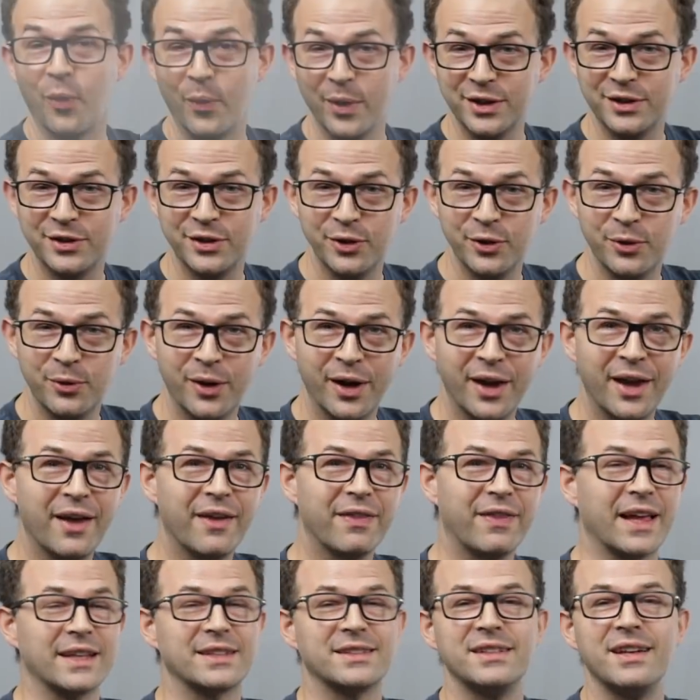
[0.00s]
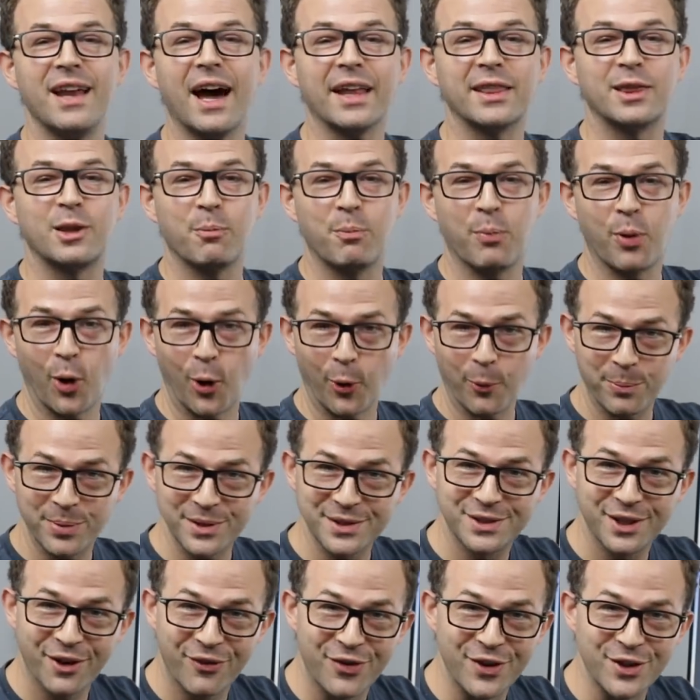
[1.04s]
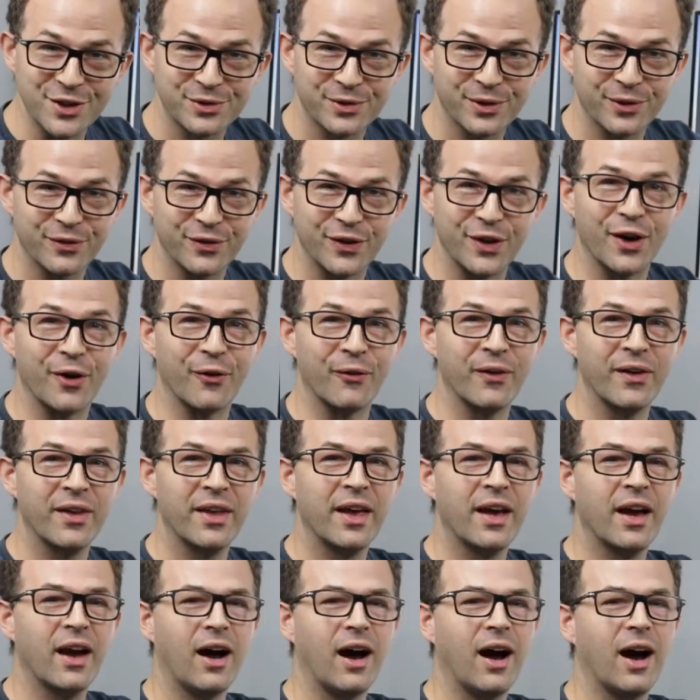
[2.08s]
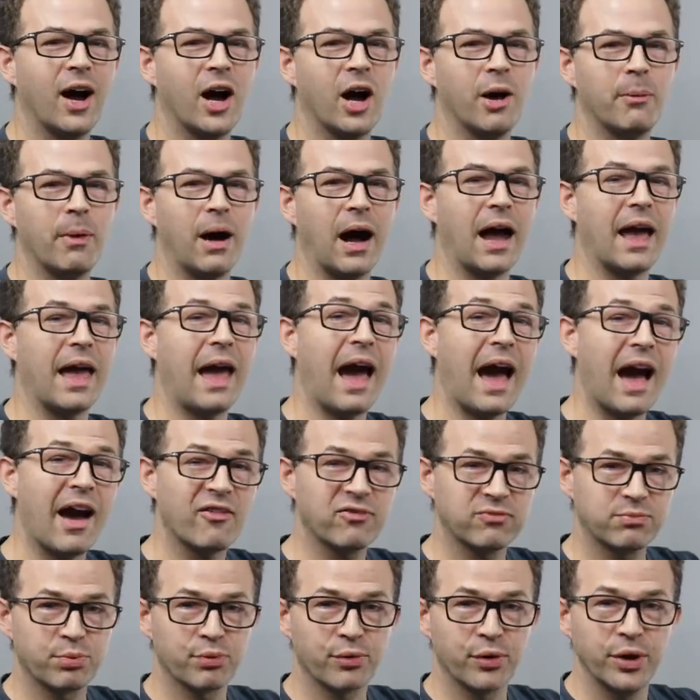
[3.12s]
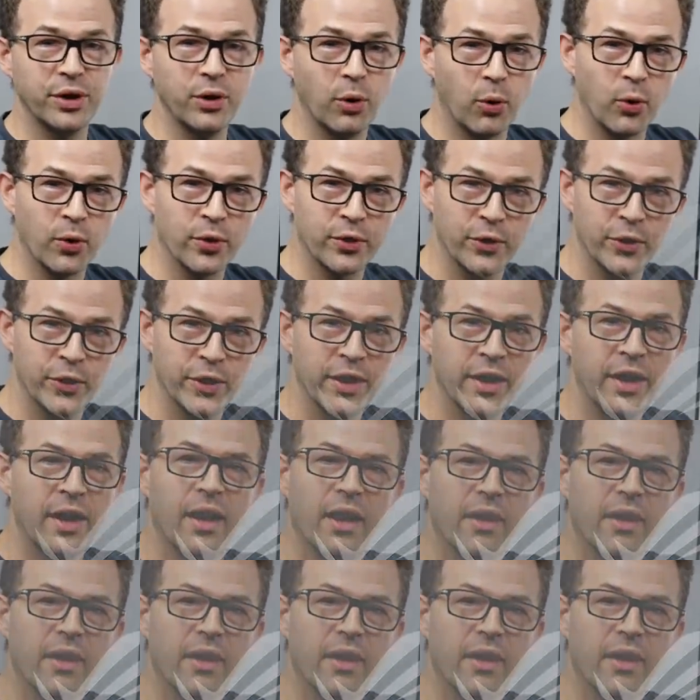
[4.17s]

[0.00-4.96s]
going to. That's not the purpose of this review. Um, I have pre-ordered